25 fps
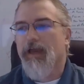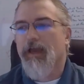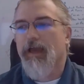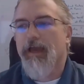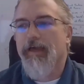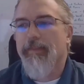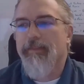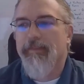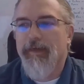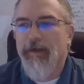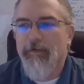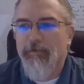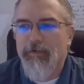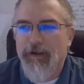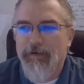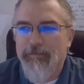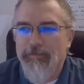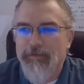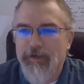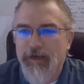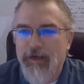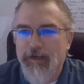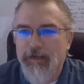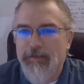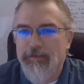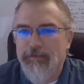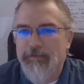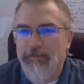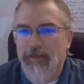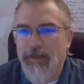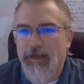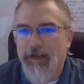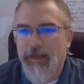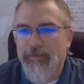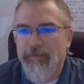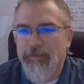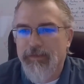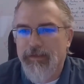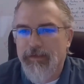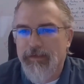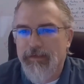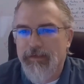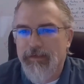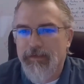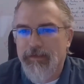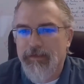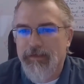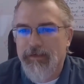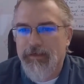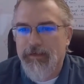And then what I've done is, and I
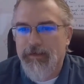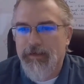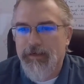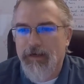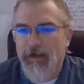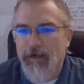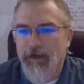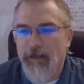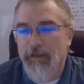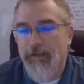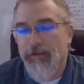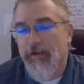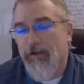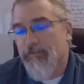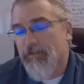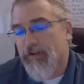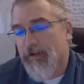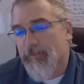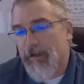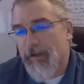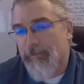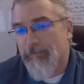think, uh, and then I've done on my